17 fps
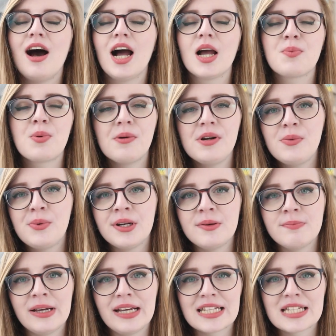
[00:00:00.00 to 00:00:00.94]
I probably
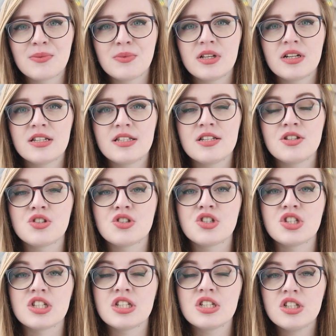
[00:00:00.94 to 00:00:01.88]
wouldn't make some of the
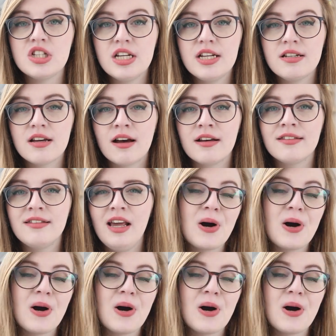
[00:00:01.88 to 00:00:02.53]
decisions that she does,